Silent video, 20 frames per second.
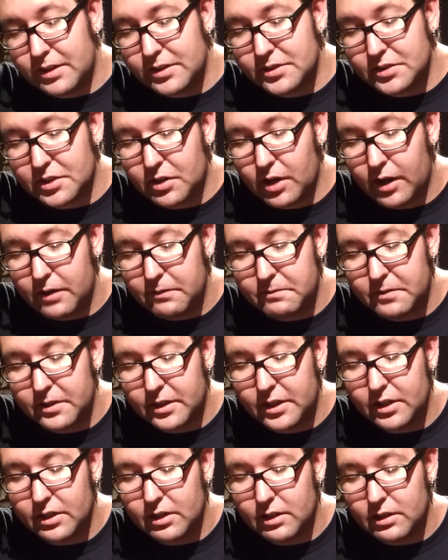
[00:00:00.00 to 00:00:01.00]
He's a great
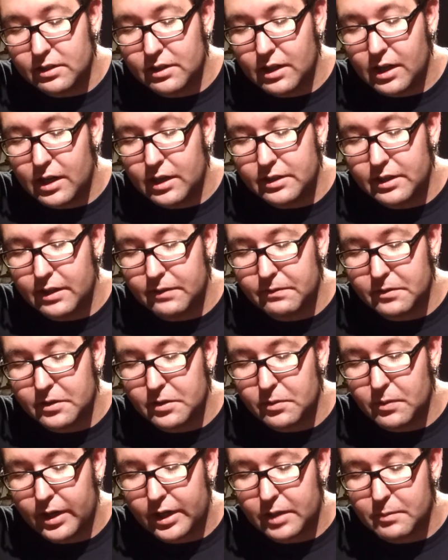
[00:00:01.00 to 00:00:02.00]
figure.
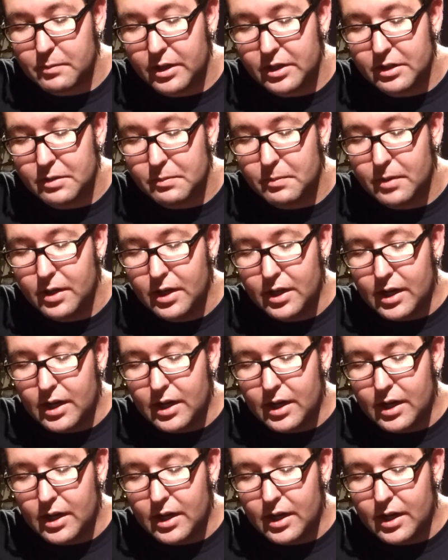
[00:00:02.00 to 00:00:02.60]
Definitely recommend him.